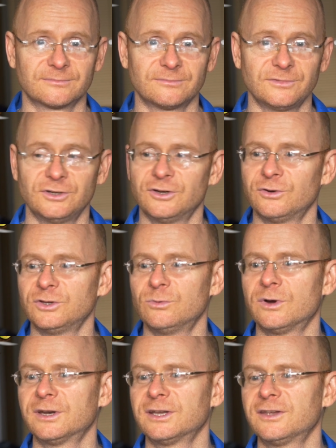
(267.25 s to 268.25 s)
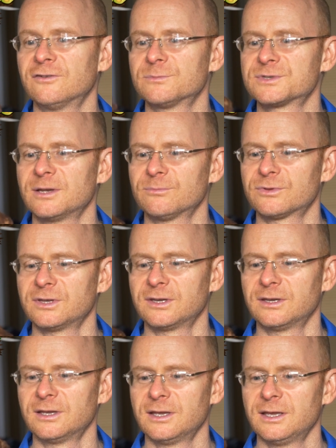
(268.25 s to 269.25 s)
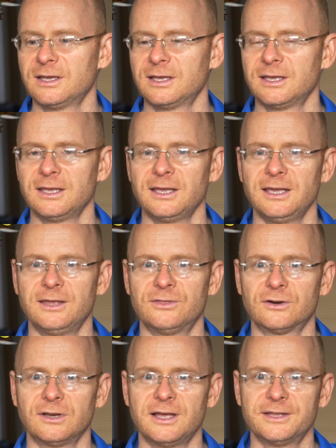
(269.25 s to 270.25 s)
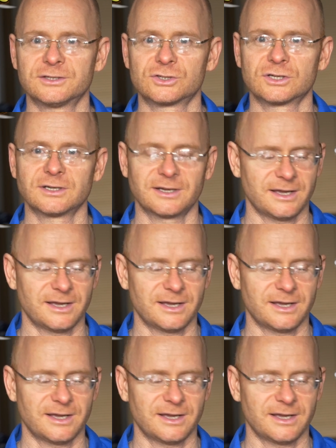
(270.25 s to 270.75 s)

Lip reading: You know, you want to give them something in their lunch,